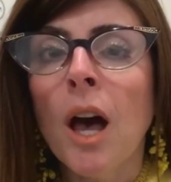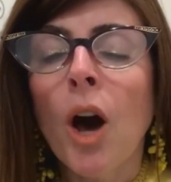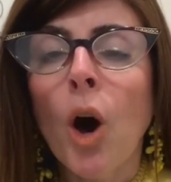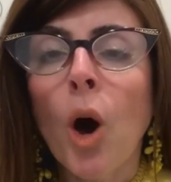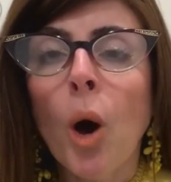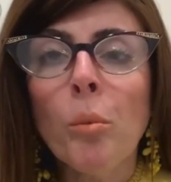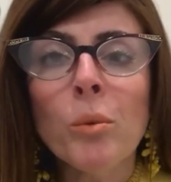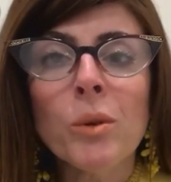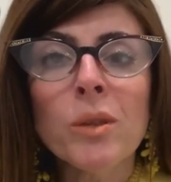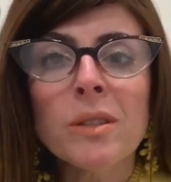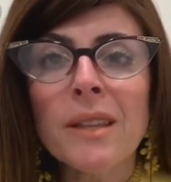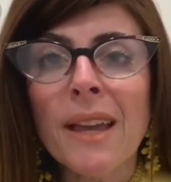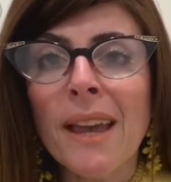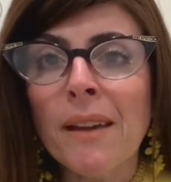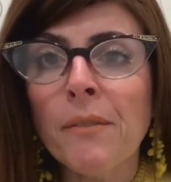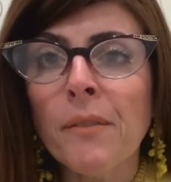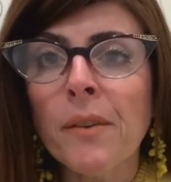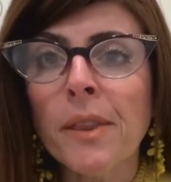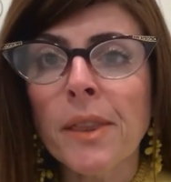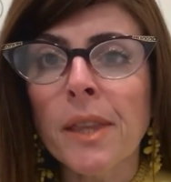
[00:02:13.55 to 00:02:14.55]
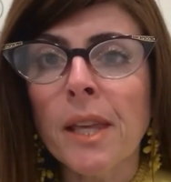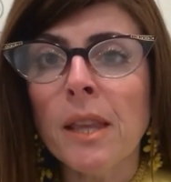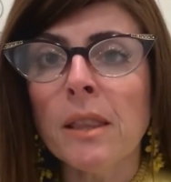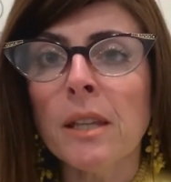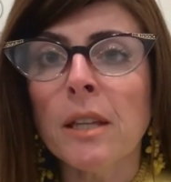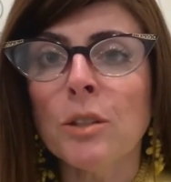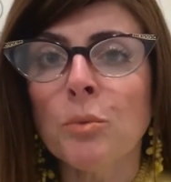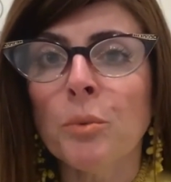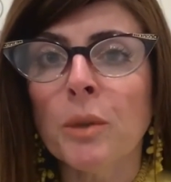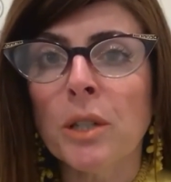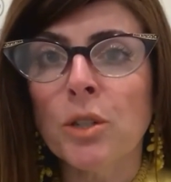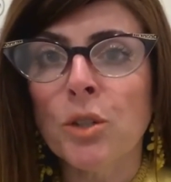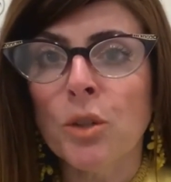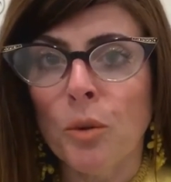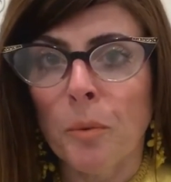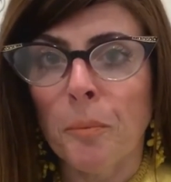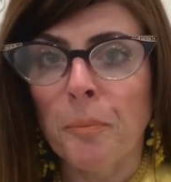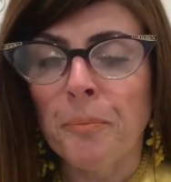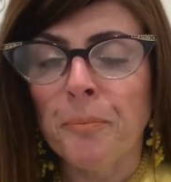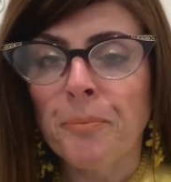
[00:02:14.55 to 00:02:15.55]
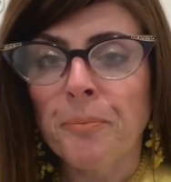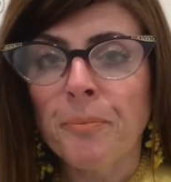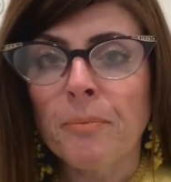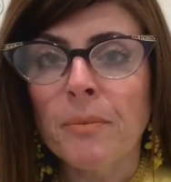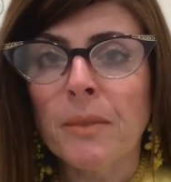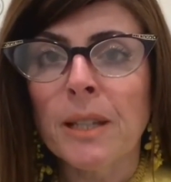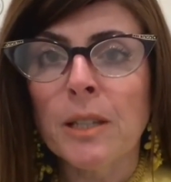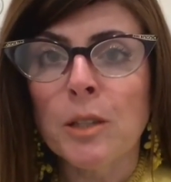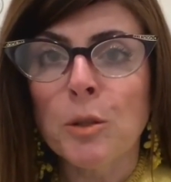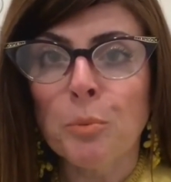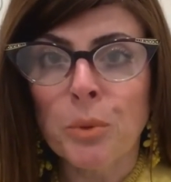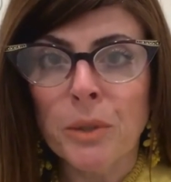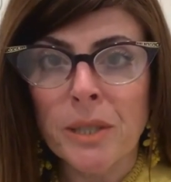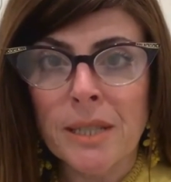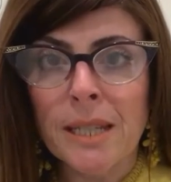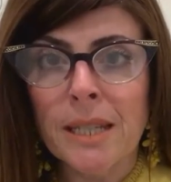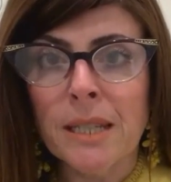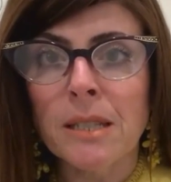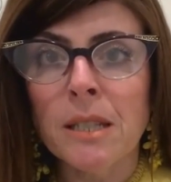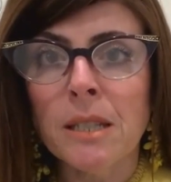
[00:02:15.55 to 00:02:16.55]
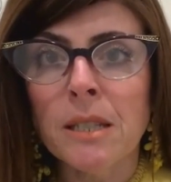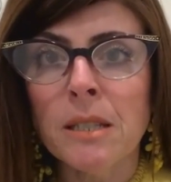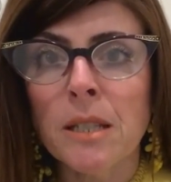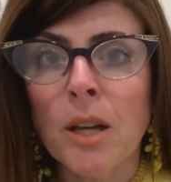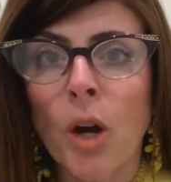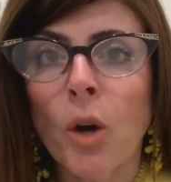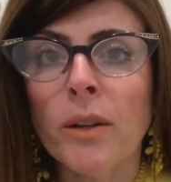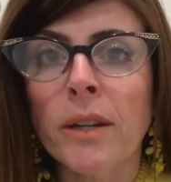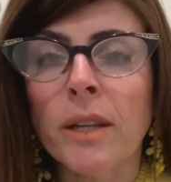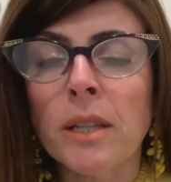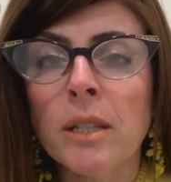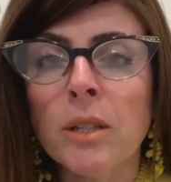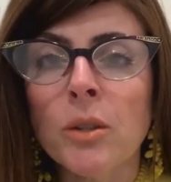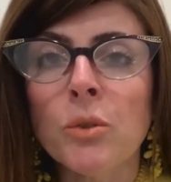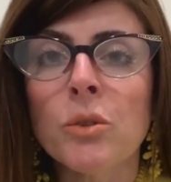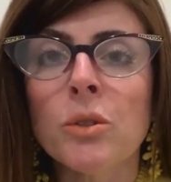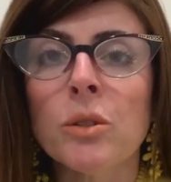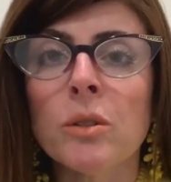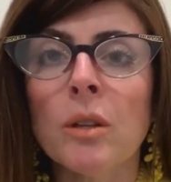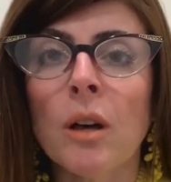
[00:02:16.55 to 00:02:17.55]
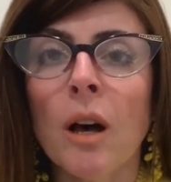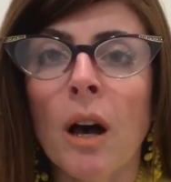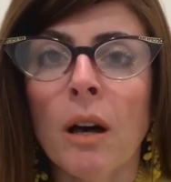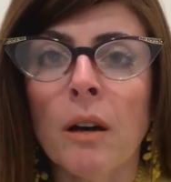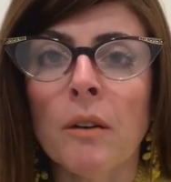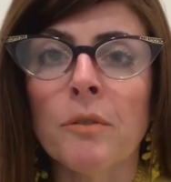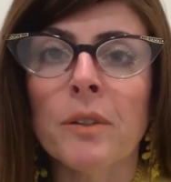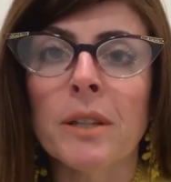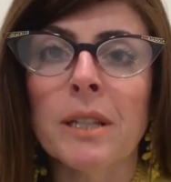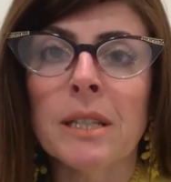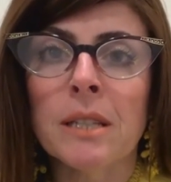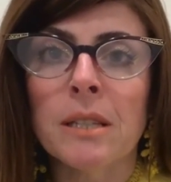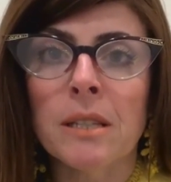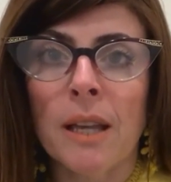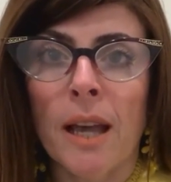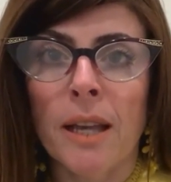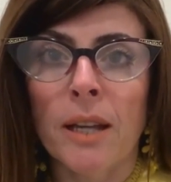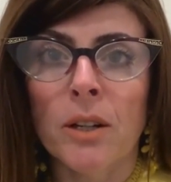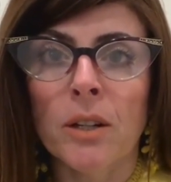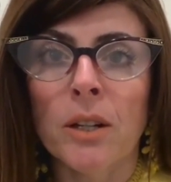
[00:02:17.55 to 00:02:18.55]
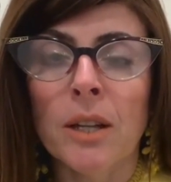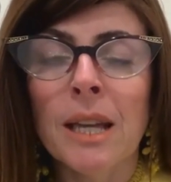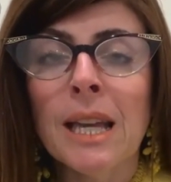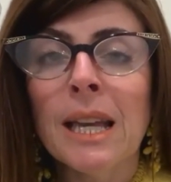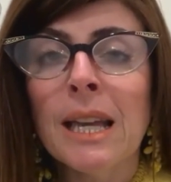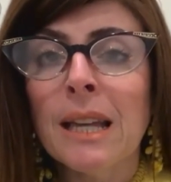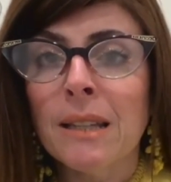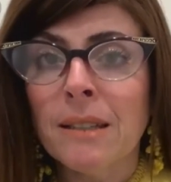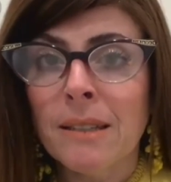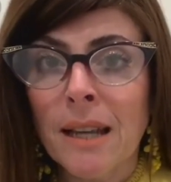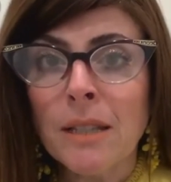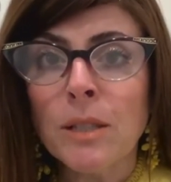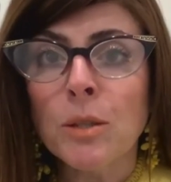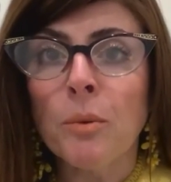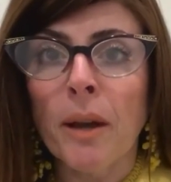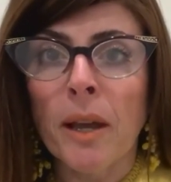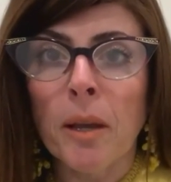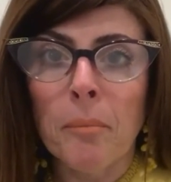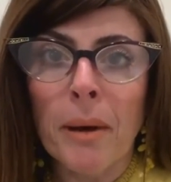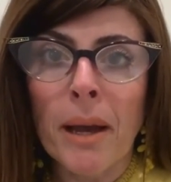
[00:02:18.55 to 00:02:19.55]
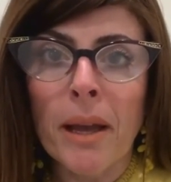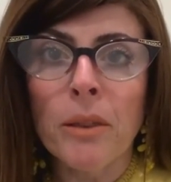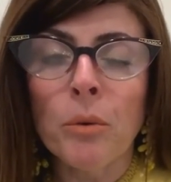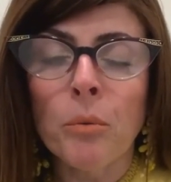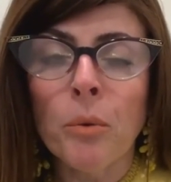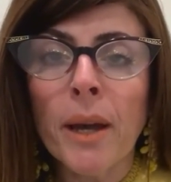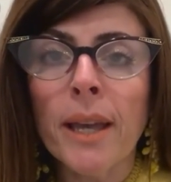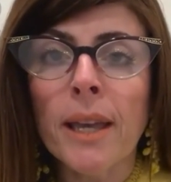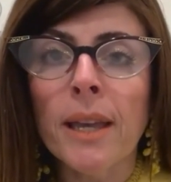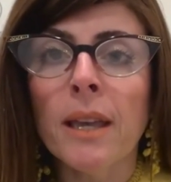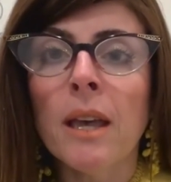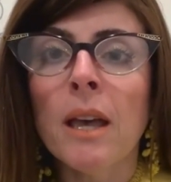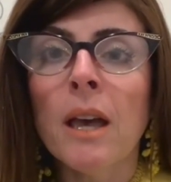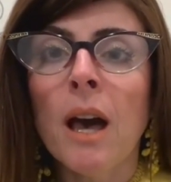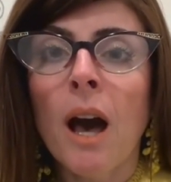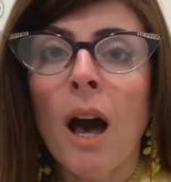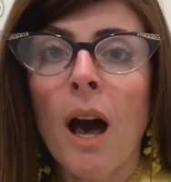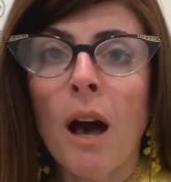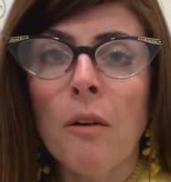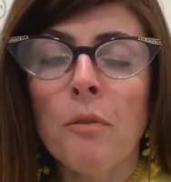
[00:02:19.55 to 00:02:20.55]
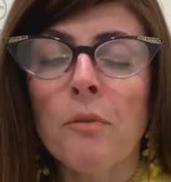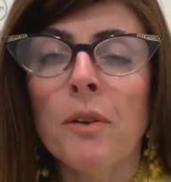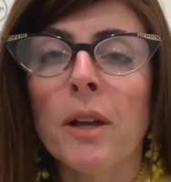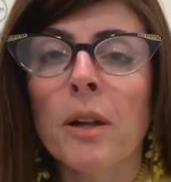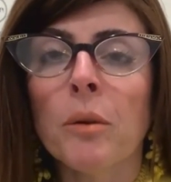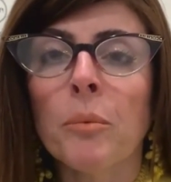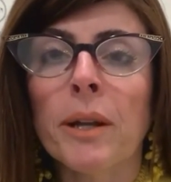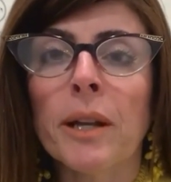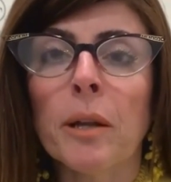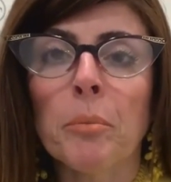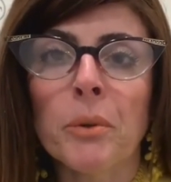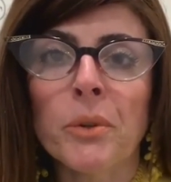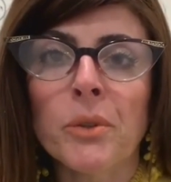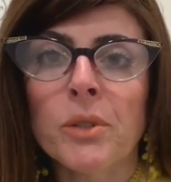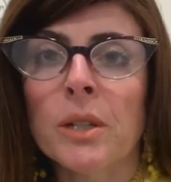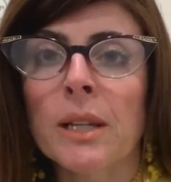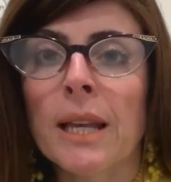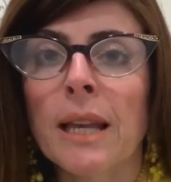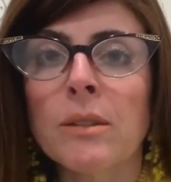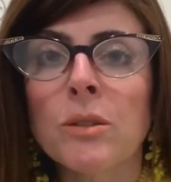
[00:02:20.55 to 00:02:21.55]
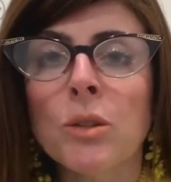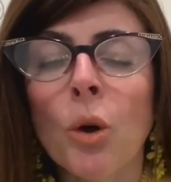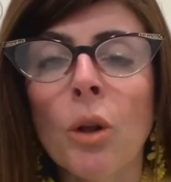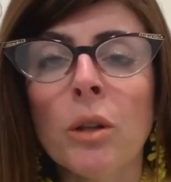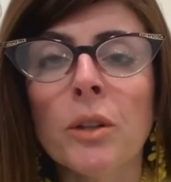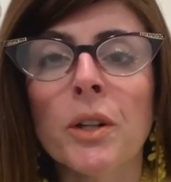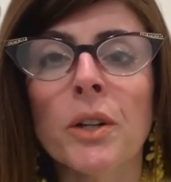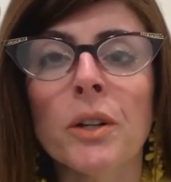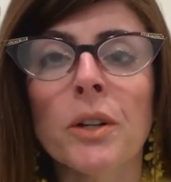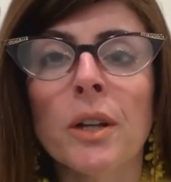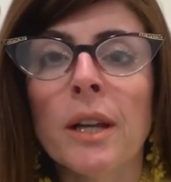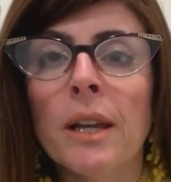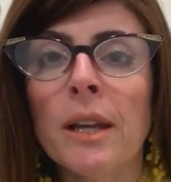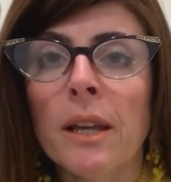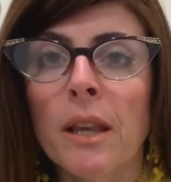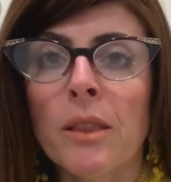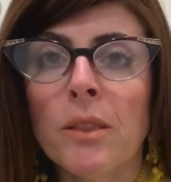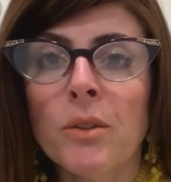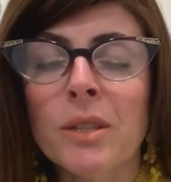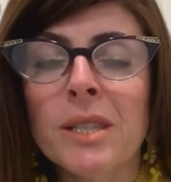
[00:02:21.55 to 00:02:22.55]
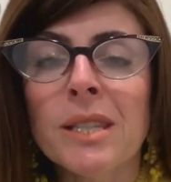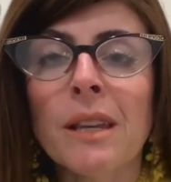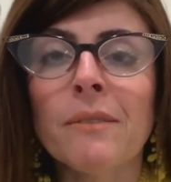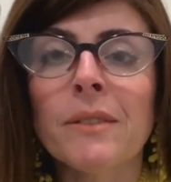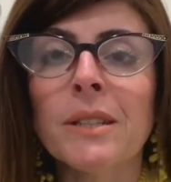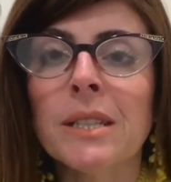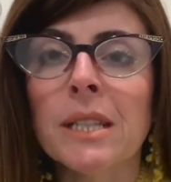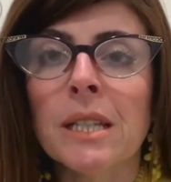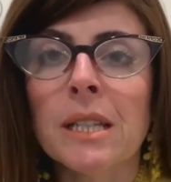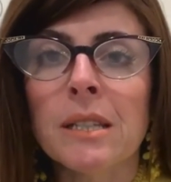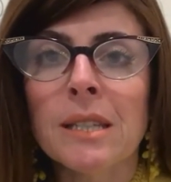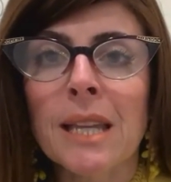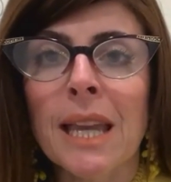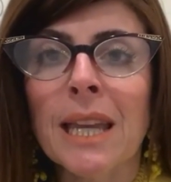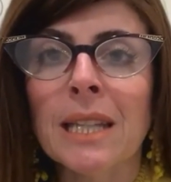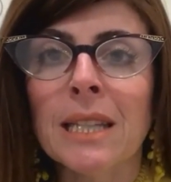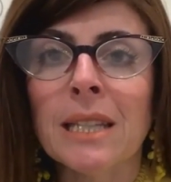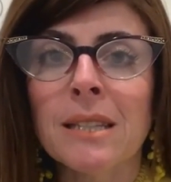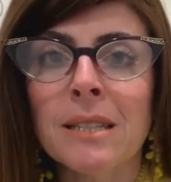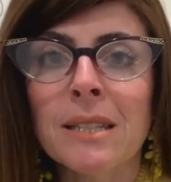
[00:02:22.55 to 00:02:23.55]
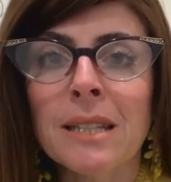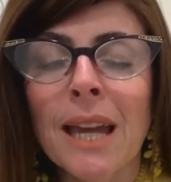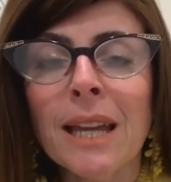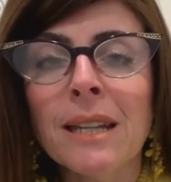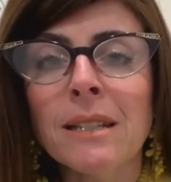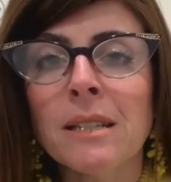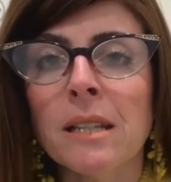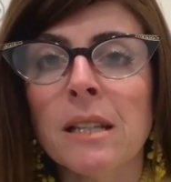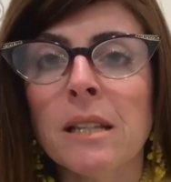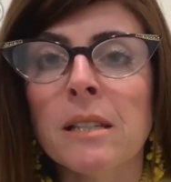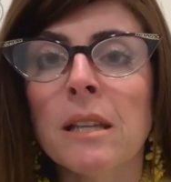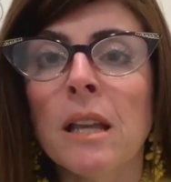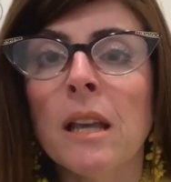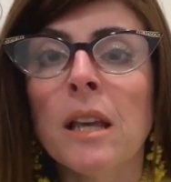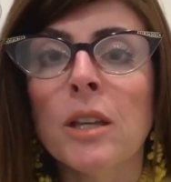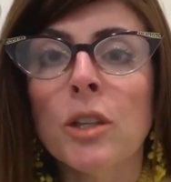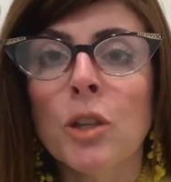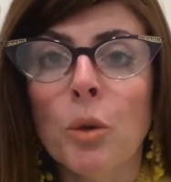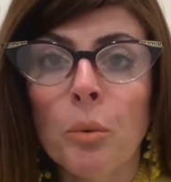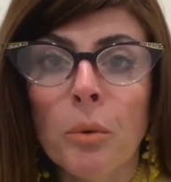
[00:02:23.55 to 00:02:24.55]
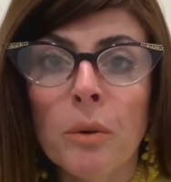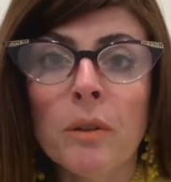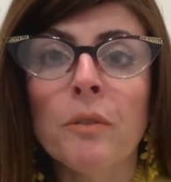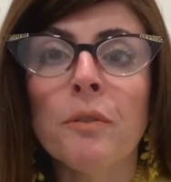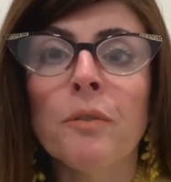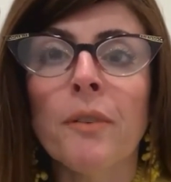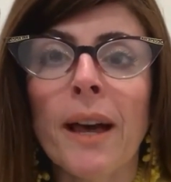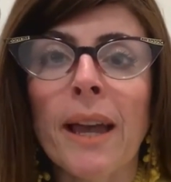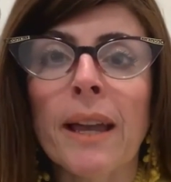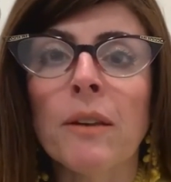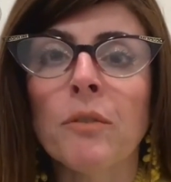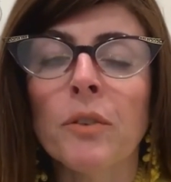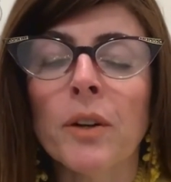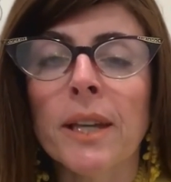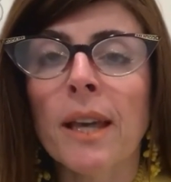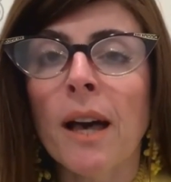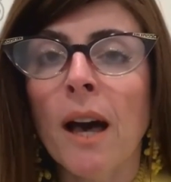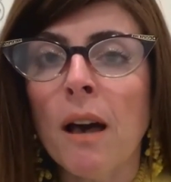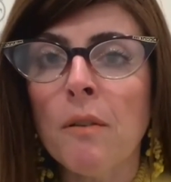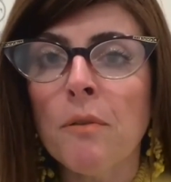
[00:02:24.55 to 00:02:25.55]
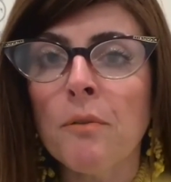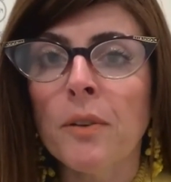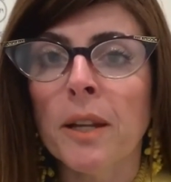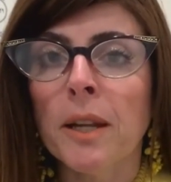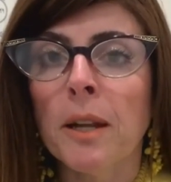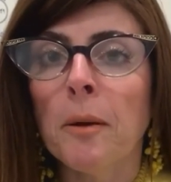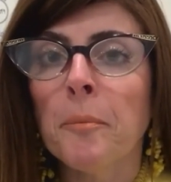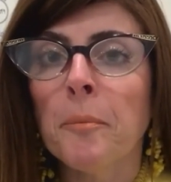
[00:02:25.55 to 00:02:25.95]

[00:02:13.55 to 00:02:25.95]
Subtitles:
Almost everything that we do is predicted on a use of desire. And that's why, by the way, often when a person gets older, in their 70s, 80s, 90s, you will find very often